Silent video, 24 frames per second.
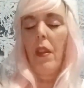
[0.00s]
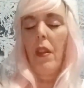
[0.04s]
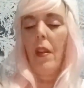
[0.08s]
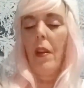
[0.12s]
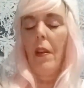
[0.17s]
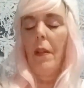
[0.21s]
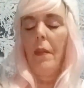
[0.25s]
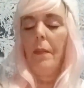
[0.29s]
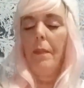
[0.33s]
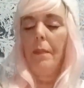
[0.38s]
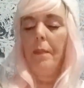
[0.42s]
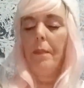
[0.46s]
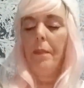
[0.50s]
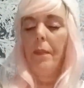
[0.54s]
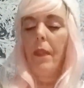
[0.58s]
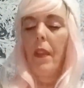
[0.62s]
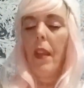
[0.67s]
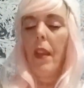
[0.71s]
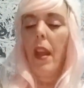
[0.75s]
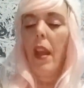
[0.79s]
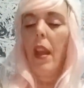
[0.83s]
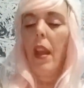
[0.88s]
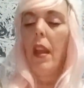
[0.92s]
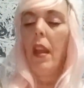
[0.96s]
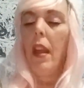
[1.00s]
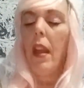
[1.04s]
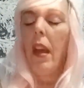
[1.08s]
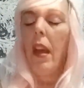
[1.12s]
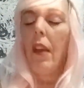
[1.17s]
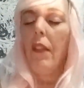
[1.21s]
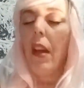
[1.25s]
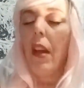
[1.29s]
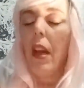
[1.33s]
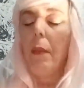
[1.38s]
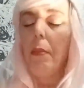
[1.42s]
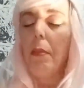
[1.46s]
So,
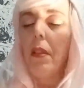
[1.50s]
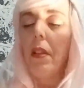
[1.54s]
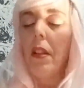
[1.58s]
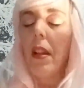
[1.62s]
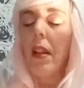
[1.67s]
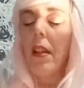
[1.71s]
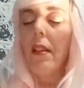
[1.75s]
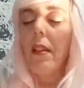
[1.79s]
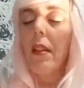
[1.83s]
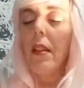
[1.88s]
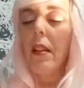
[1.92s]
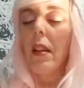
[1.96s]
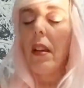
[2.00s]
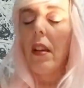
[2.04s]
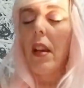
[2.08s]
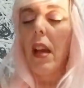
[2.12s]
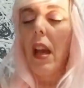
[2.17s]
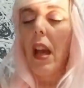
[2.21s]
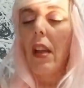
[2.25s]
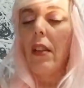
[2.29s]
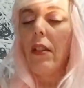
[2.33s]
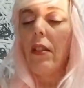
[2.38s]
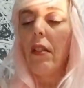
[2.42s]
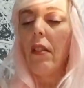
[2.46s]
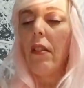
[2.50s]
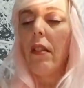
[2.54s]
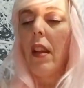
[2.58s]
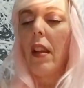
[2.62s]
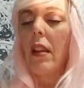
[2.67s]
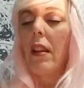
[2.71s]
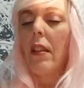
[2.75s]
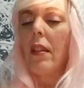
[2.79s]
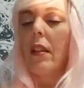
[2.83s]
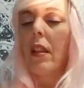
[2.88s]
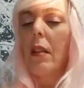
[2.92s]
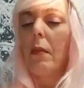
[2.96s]
if April doesn't answer,
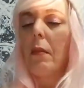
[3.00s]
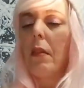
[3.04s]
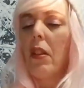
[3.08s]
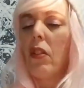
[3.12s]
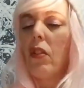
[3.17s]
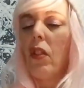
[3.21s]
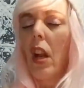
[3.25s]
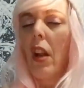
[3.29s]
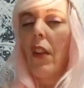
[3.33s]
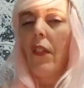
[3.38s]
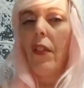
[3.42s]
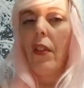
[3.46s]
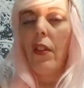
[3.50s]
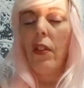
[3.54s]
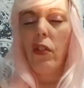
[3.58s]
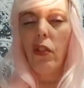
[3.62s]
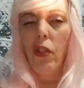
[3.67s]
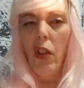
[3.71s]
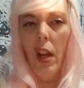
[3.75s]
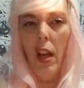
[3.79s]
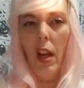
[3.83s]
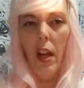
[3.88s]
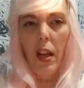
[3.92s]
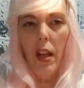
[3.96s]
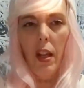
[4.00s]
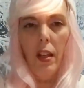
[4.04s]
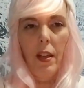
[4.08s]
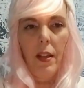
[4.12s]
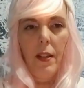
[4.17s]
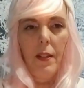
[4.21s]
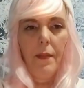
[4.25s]
then it's going to be Jennifer J.